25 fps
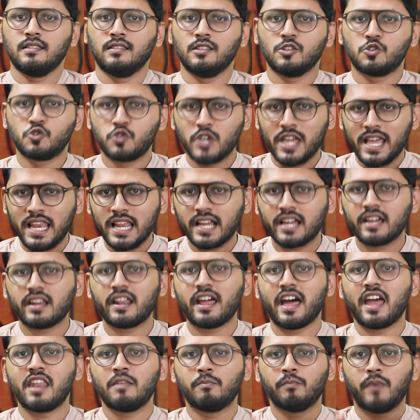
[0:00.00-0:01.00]
The
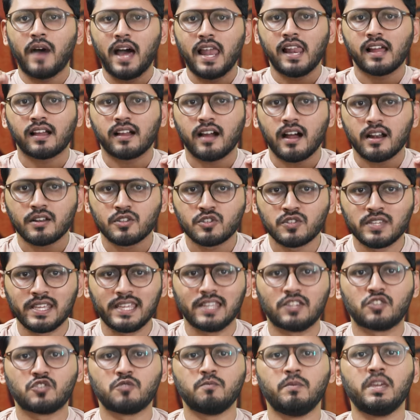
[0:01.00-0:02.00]
Chelakkara and Palakkad
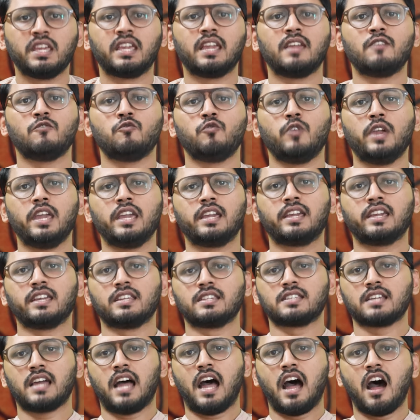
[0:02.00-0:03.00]
seats became
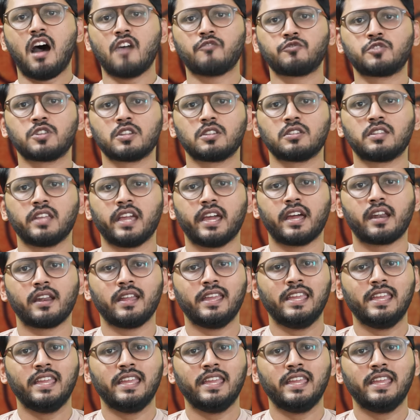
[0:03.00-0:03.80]
vacant after their